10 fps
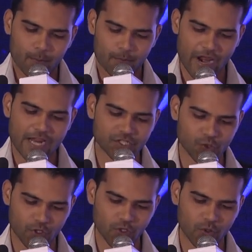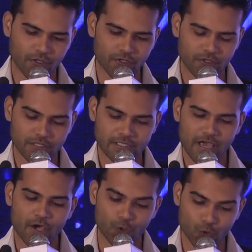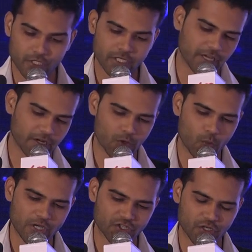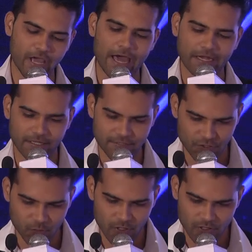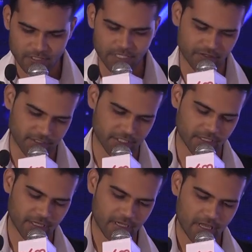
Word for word: brand story over the years, rooted in innovation and consumer centricity.